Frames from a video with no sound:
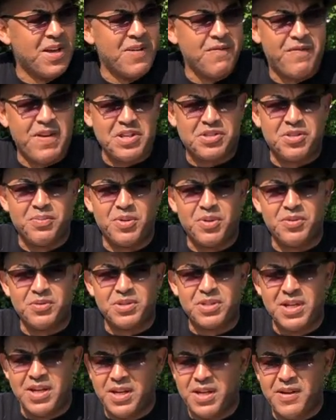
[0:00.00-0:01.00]

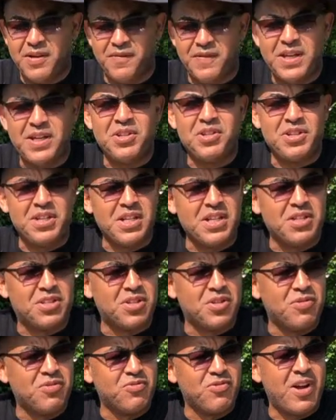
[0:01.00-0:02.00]
vegetables, things you need to
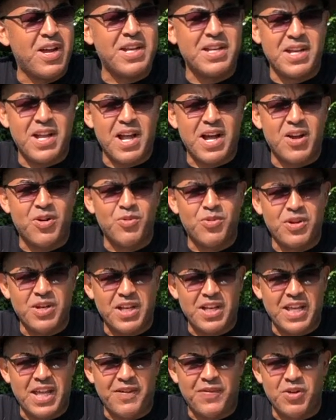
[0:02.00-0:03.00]
do right now
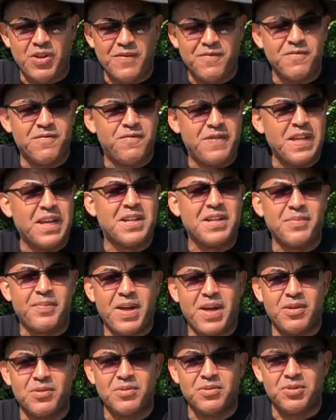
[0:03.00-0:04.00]
if you're even thinking
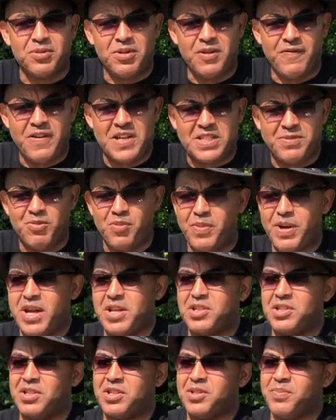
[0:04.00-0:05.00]
about doing vegetable
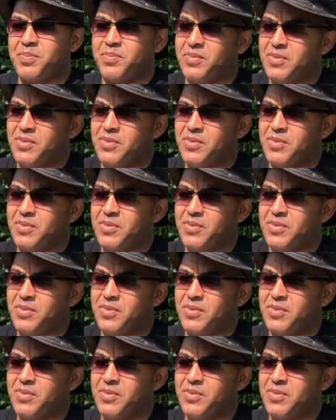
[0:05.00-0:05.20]
patches.